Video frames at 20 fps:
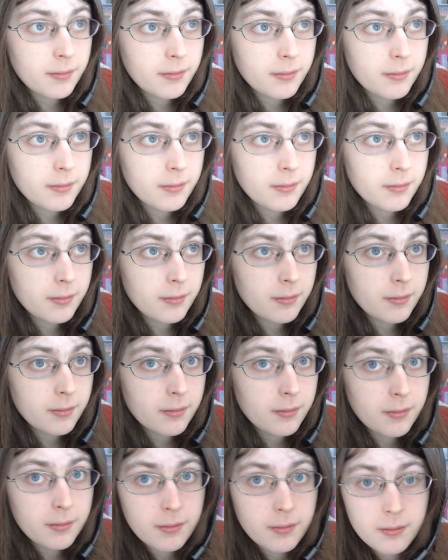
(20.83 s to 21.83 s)

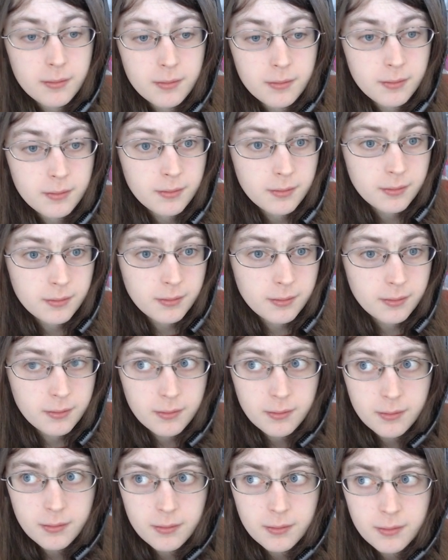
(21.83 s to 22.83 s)

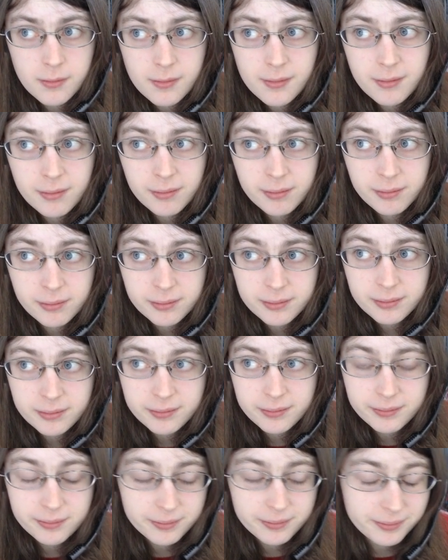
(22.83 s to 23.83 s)

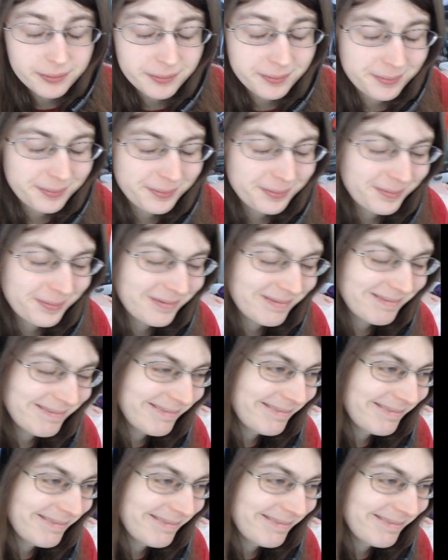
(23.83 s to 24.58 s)
[no speech]